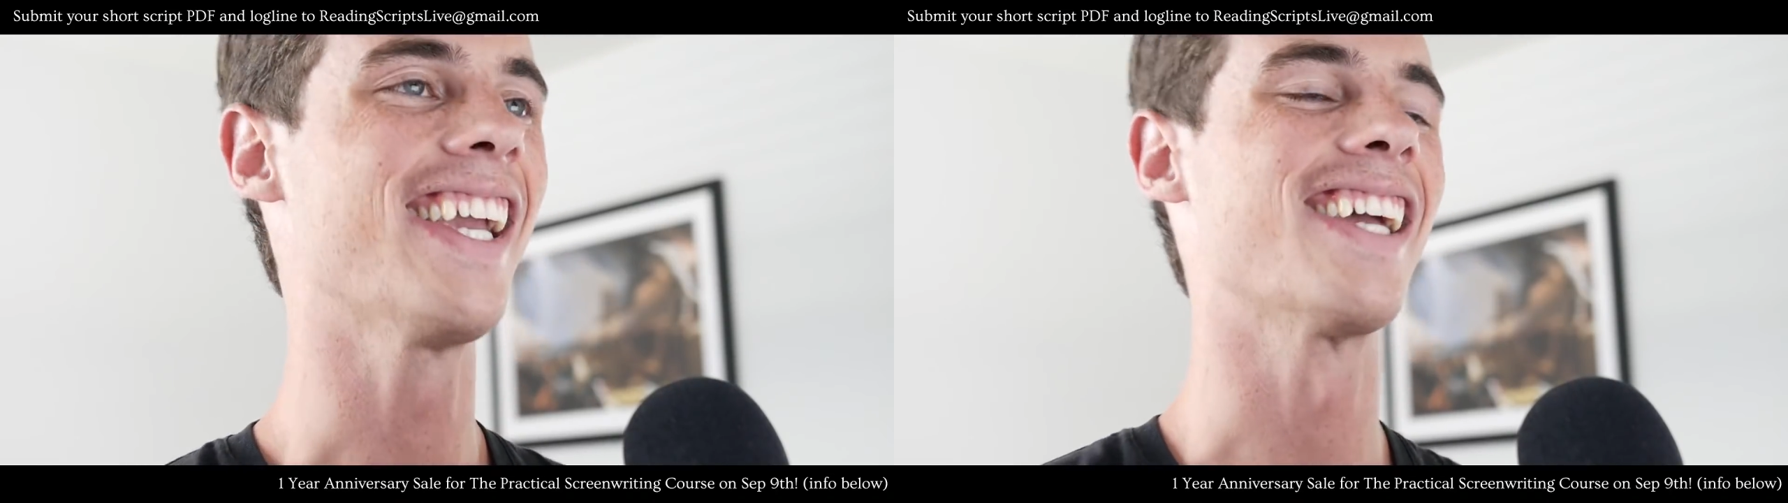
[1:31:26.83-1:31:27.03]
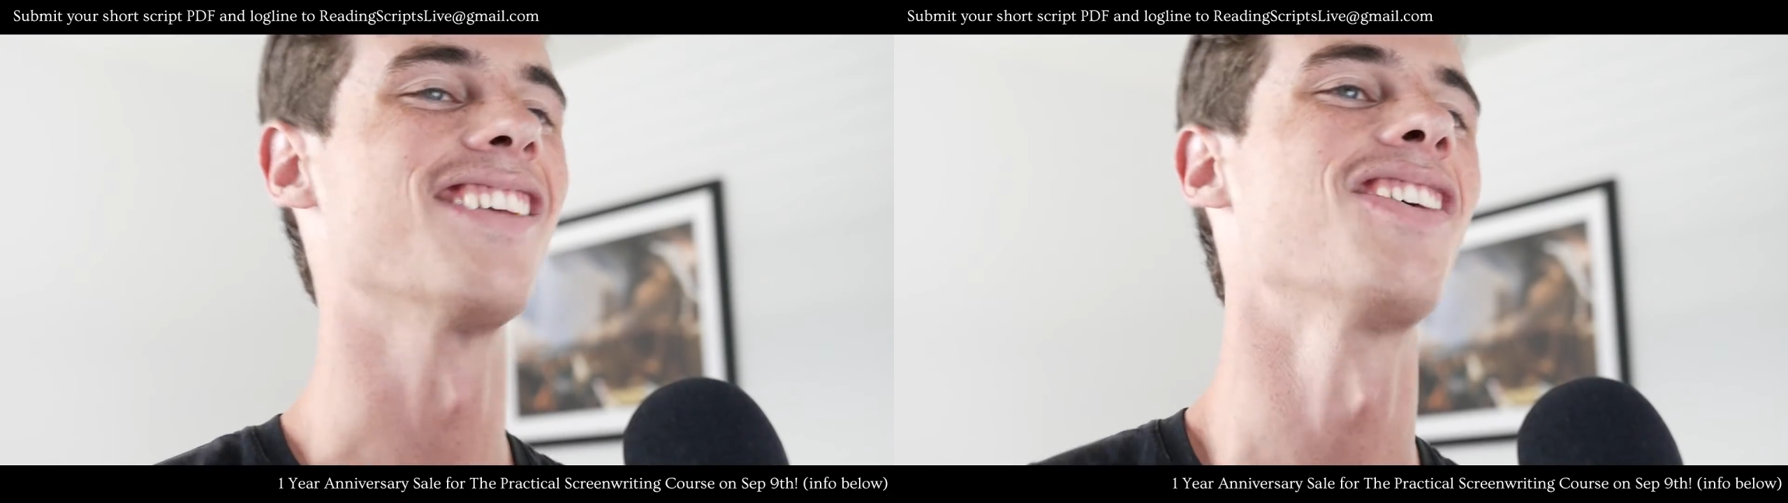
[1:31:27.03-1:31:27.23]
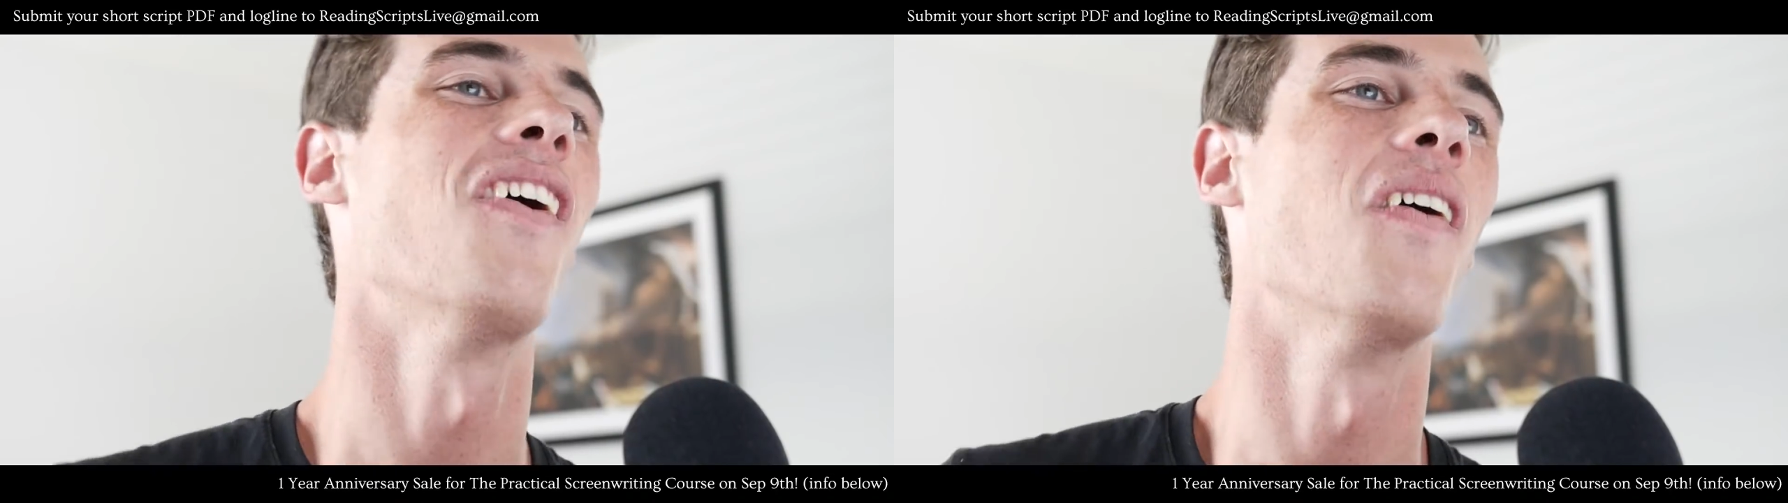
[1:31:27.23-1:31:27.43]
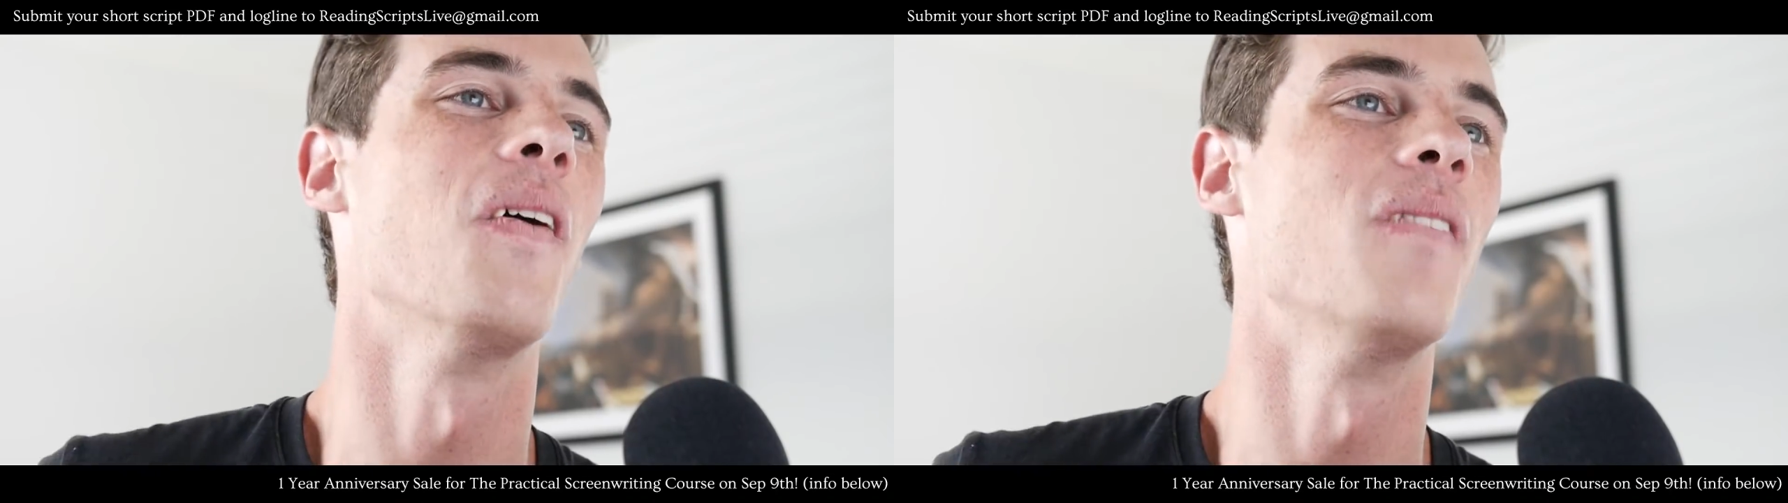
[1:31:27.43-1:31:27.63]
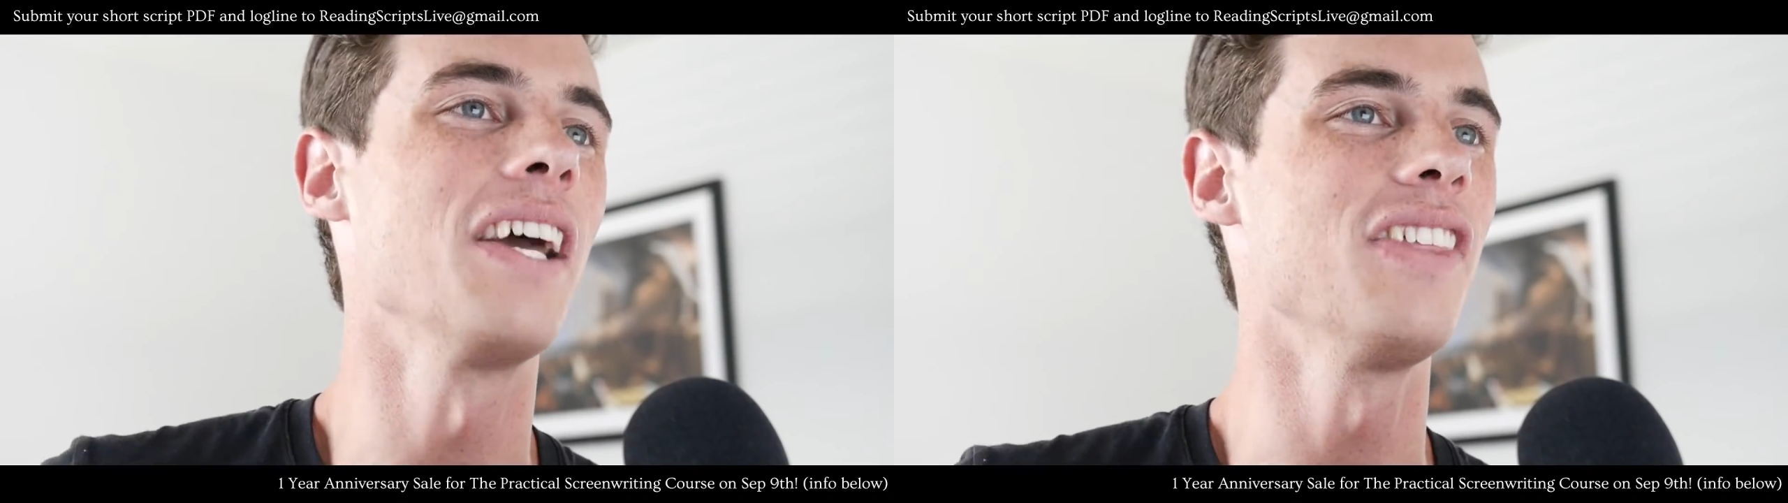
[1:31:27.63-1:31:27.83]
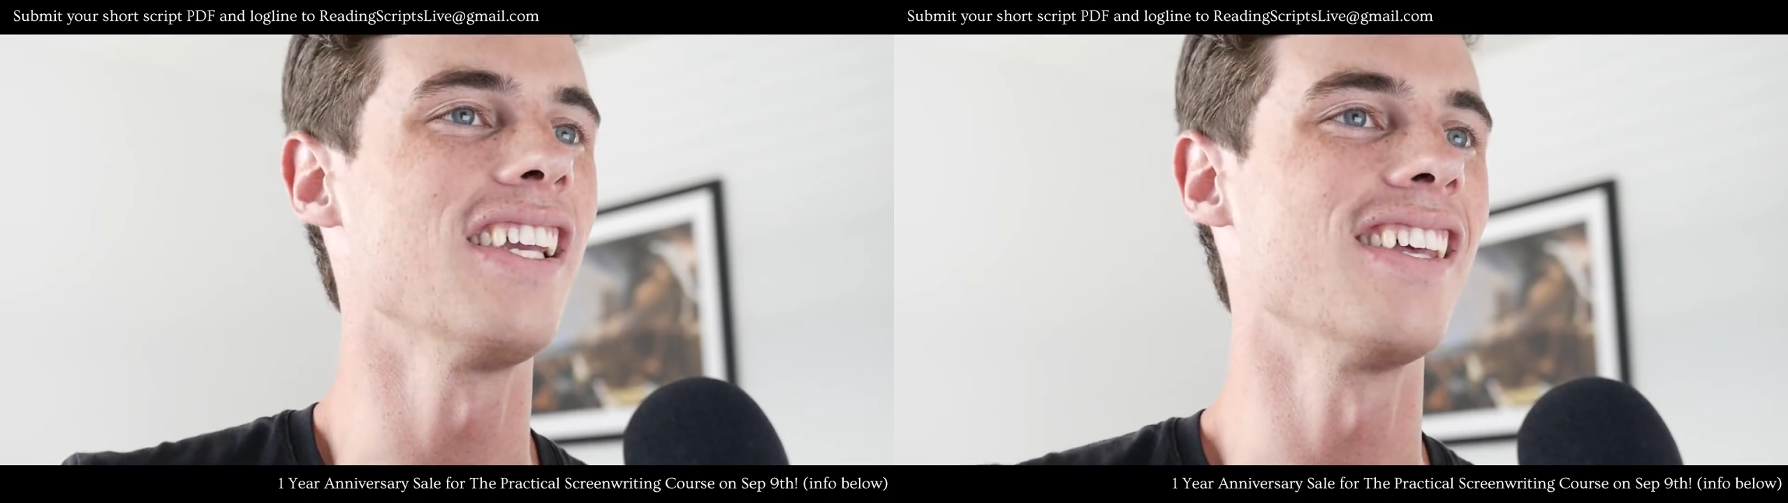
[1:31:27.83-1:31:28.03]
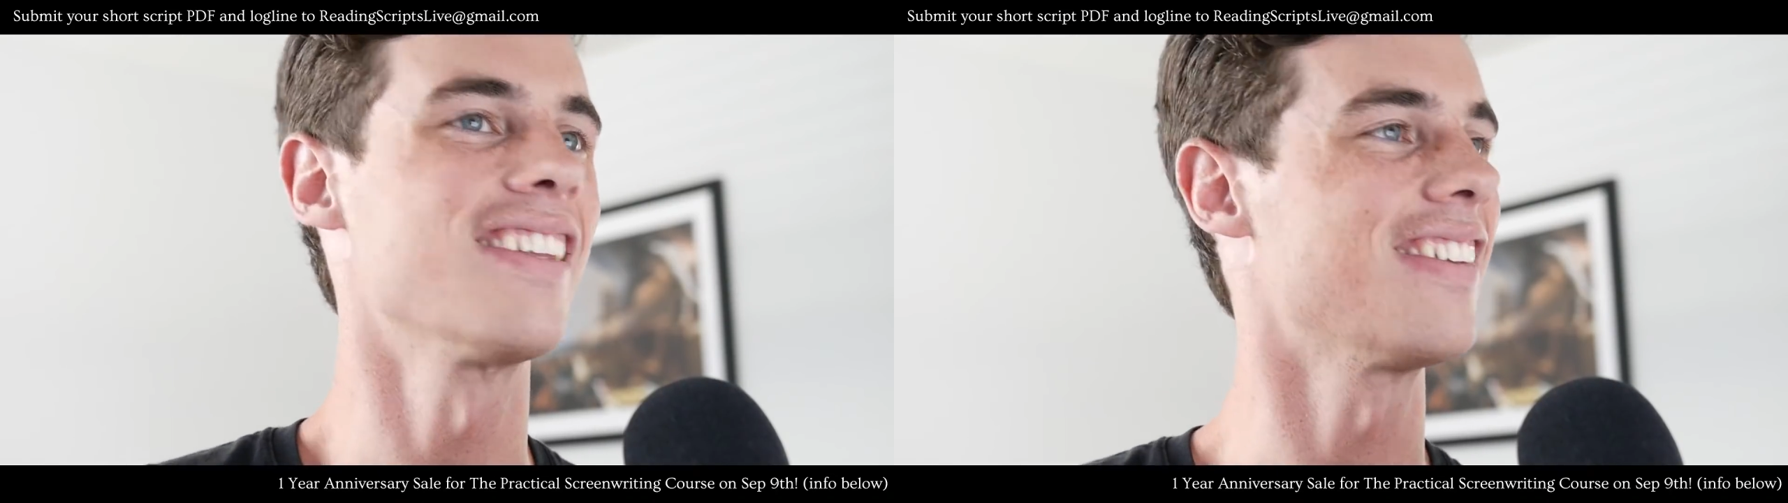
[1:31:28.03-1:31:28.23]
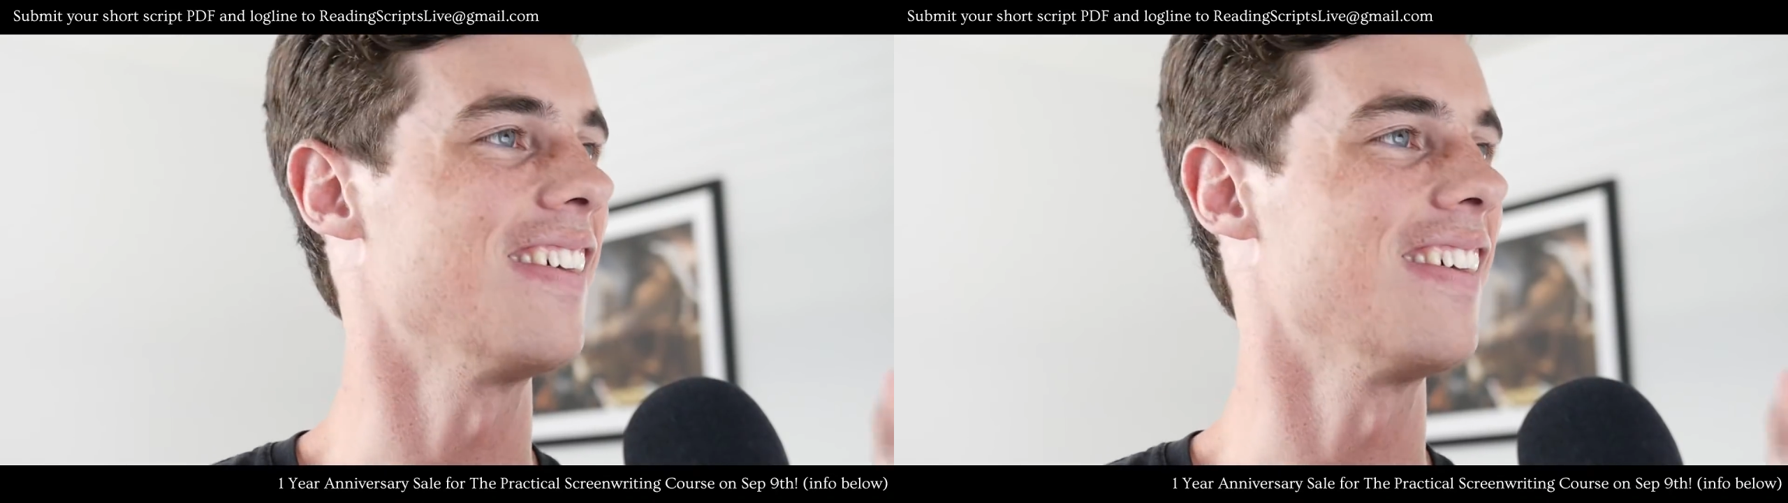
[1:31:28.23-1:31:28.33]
So my thing is,